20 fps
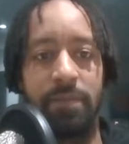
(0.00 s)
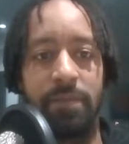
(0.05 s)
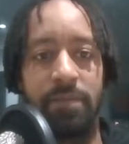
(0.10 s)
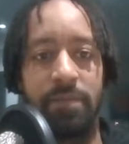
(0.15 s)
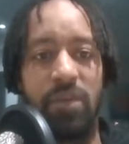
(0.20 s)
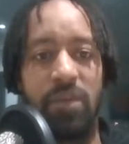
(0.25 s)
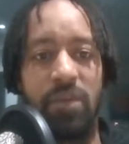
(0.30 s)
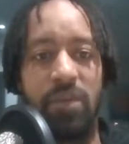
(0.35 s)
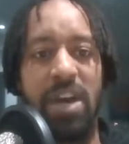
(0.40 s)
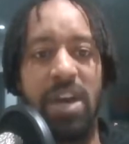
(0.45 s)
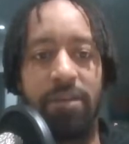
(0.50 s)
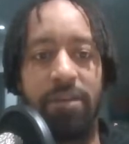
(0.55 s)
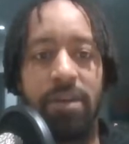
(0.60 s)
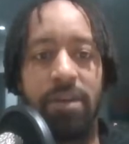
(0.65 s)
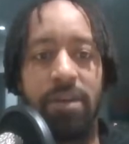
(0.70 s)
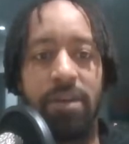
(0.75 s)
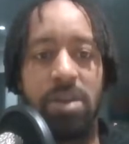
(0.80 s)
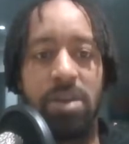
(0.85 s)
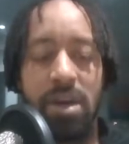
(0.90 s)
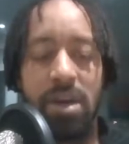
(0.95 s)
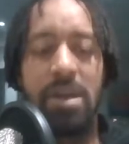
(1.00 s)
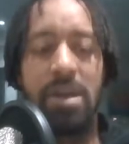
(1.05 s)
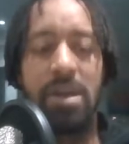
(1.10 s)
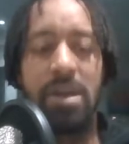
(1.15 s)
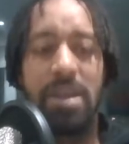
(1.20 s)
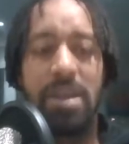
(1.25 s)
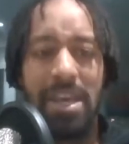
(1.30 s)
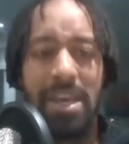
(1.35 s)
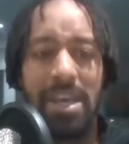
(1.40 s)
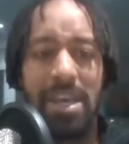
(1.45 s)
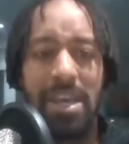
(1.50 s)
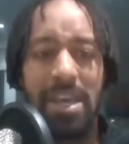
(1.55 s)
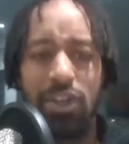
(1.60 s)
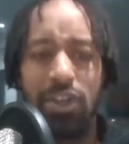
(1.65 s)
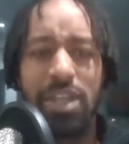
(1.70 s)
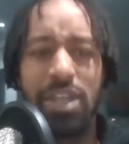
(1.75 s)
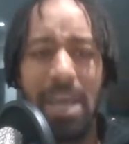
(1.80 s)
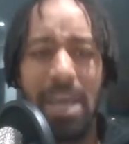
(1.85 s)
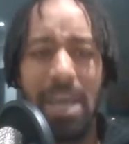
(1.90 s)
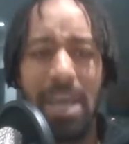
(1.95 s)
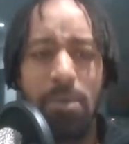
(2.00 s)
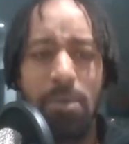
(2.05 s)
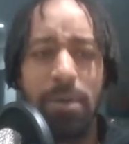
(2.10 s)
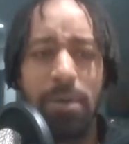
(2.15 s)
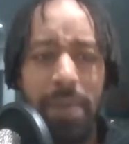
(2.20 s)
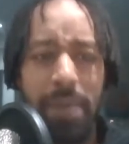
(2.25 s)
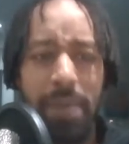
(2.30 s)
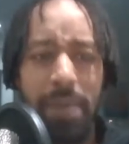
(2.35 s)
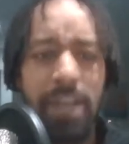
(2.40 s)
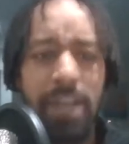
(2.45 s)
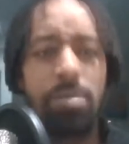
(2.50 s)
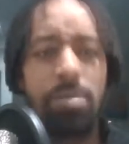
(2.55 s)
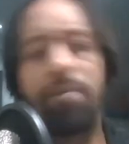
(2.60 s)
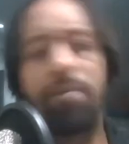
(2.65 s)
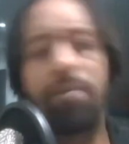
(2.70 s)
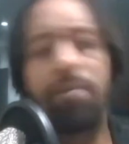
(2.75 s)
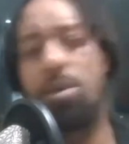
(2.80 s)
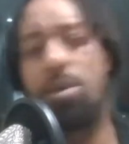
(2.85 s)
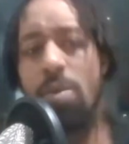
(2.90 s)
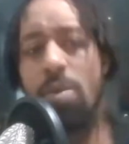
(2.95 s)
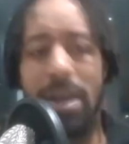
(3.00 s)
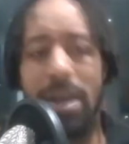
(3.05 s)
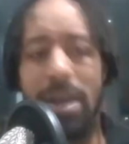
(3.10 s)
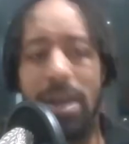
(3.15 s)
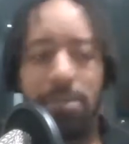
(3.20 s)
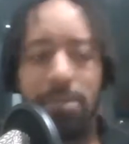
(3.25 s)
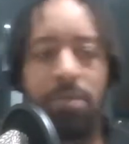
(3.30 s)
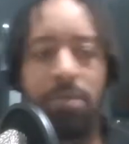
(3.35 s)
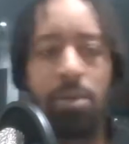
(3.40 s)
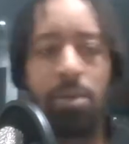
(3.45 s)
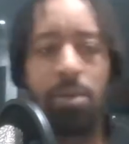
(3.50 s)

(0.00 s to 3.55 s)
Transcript: I feel you. Minutes. Yeah, just get him on the pitch before the